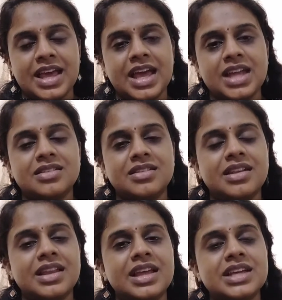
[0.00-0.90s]

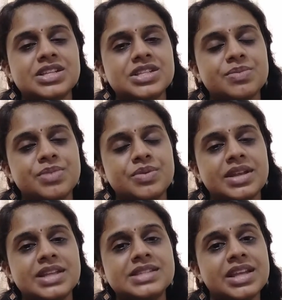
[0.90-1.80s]
And the relationship
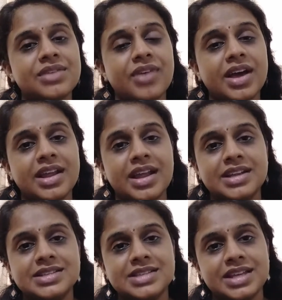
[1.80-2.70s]
between a signifier
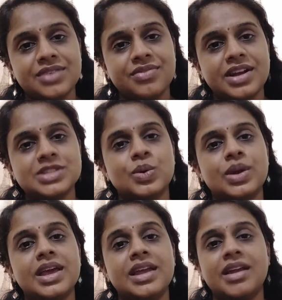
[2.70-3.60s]
and a signified is
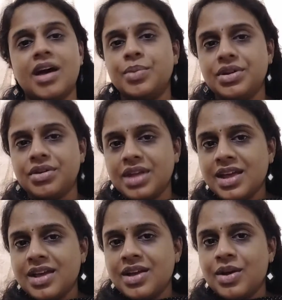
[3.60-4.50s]
only an
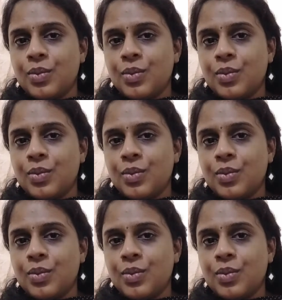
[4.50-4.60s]
arbitrary